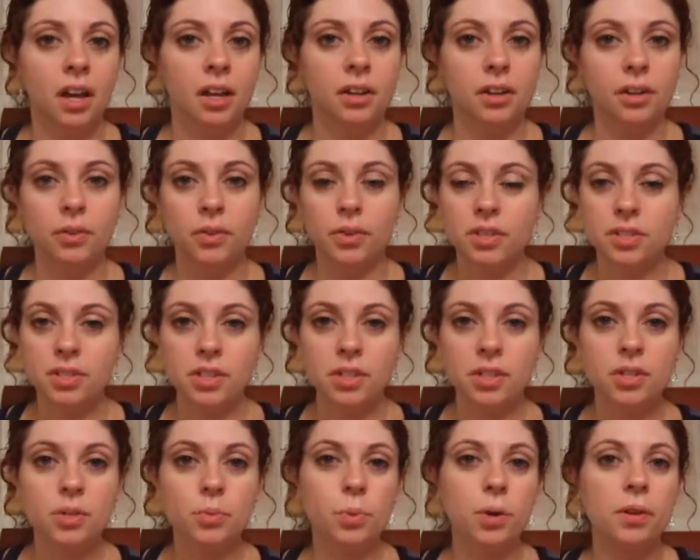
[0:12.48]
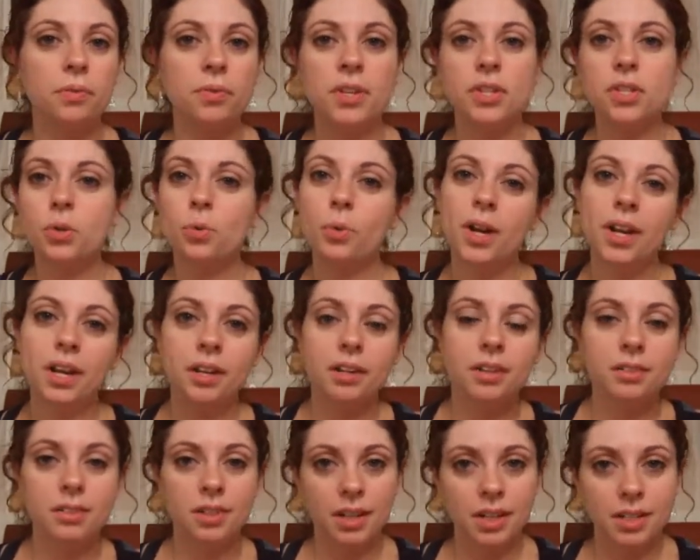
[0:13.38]
You know, this is one of these quickie
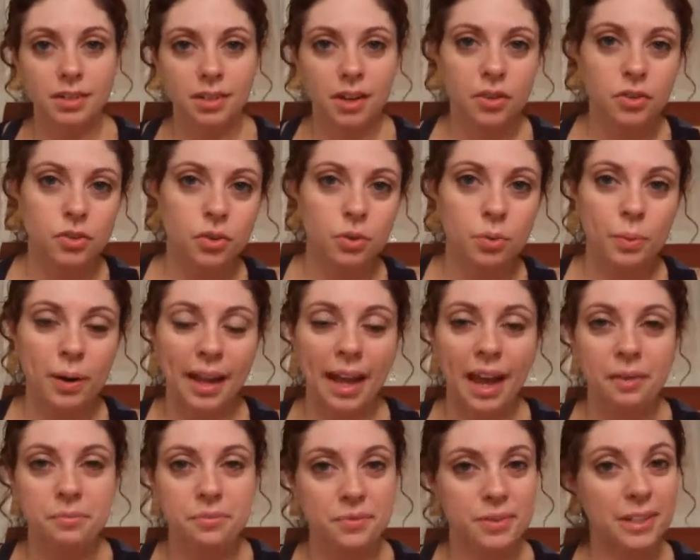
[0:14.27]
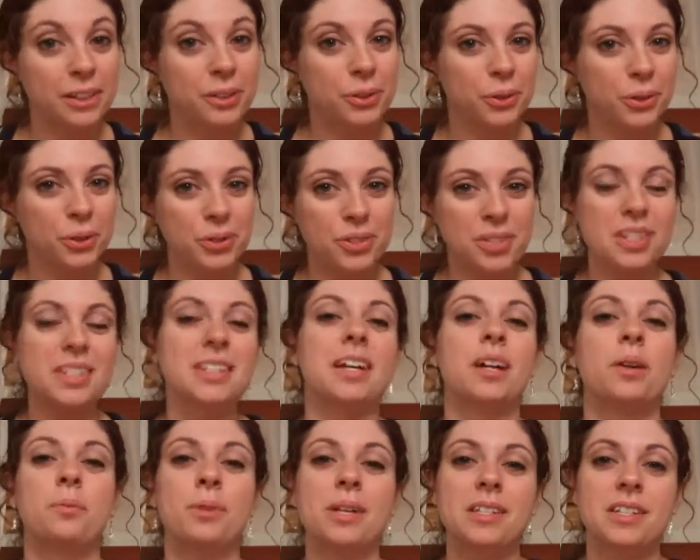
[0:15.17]
designs I do when I have a little girl sit down
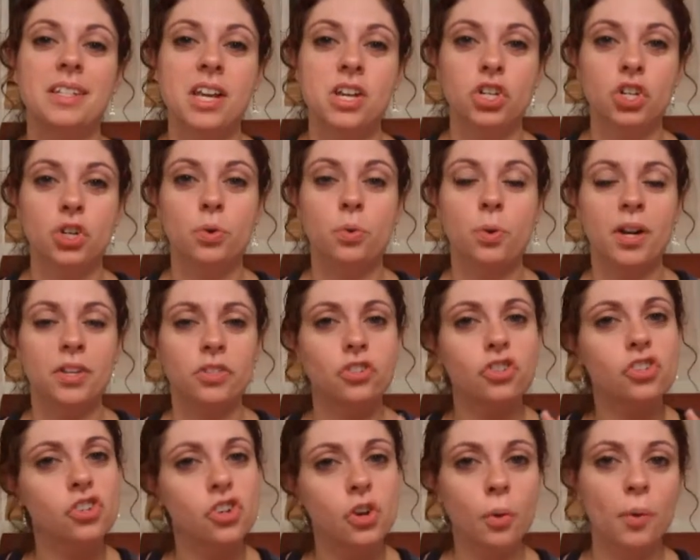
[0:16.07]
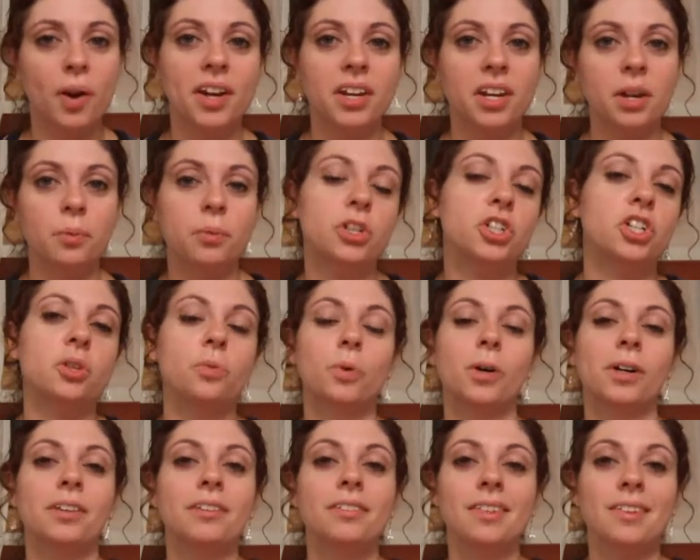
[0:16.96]
at my station who has no idea what she
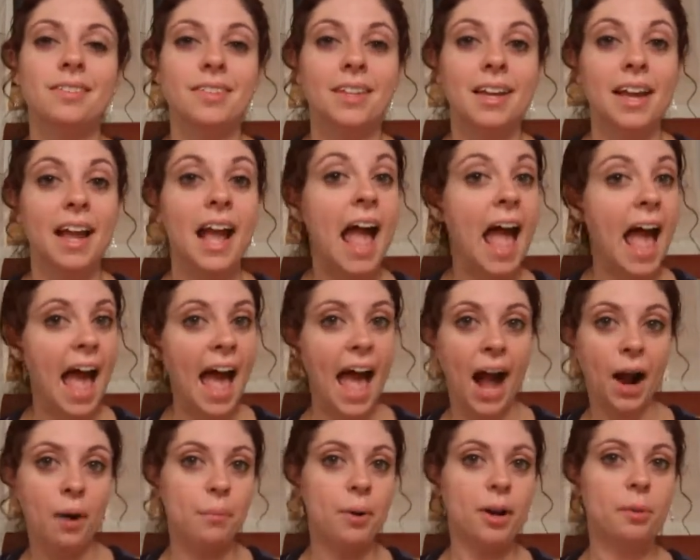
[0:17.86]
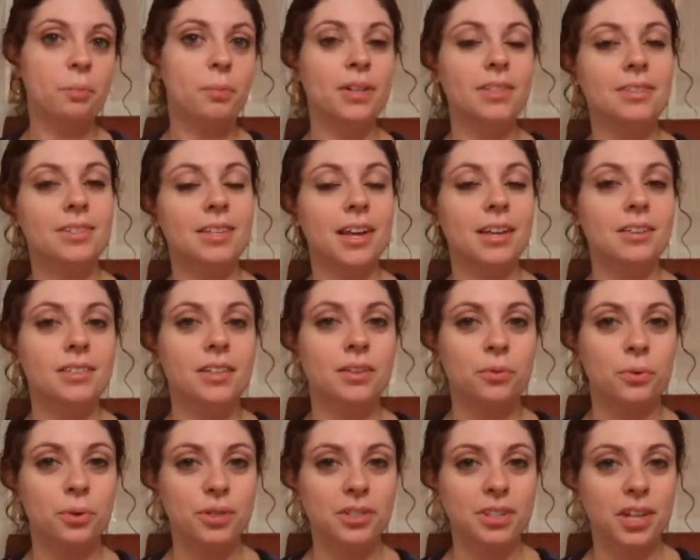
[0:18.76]
wants. I say, how about a princess? And of
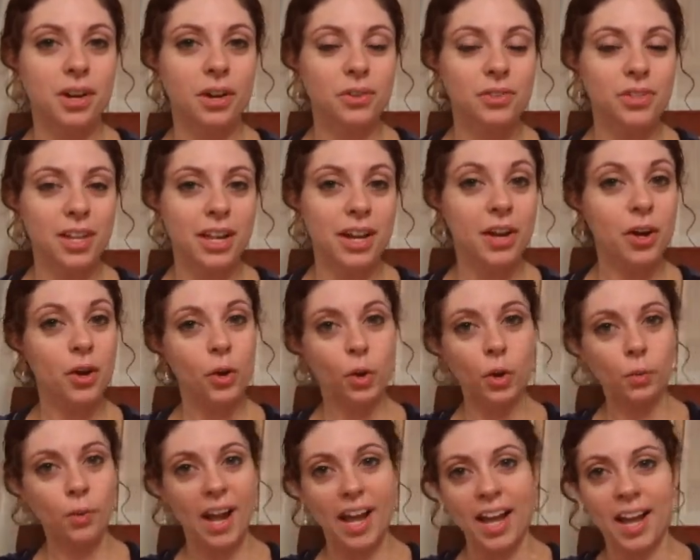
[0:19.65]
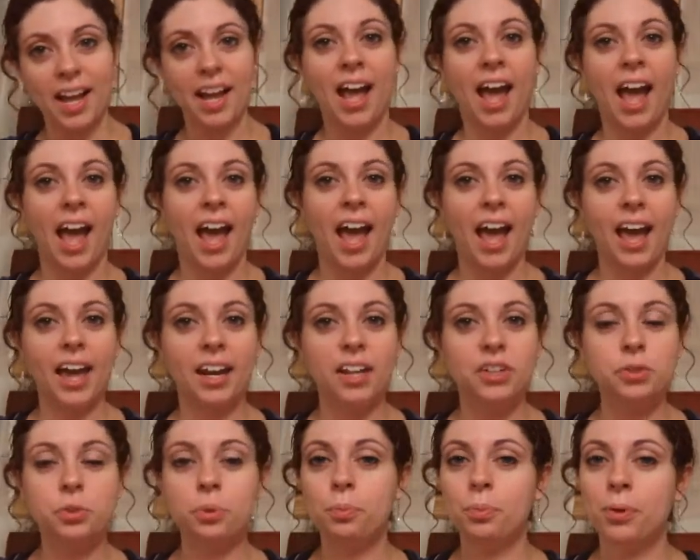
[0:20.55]
course they all say, hooray! And I
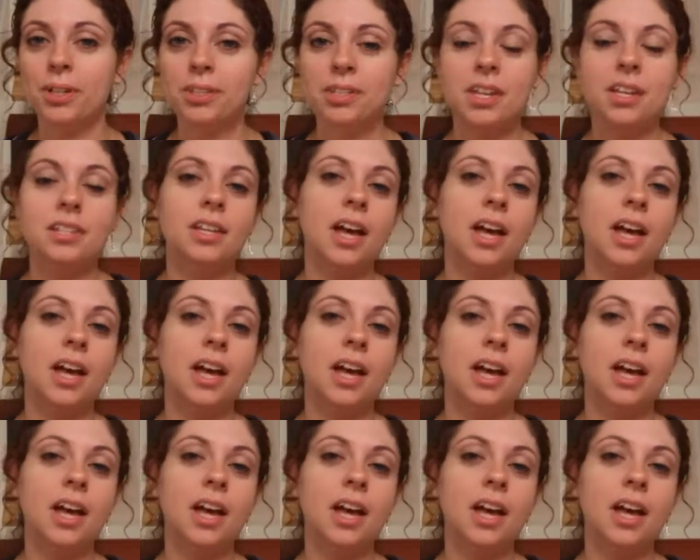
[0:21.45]
do a princess.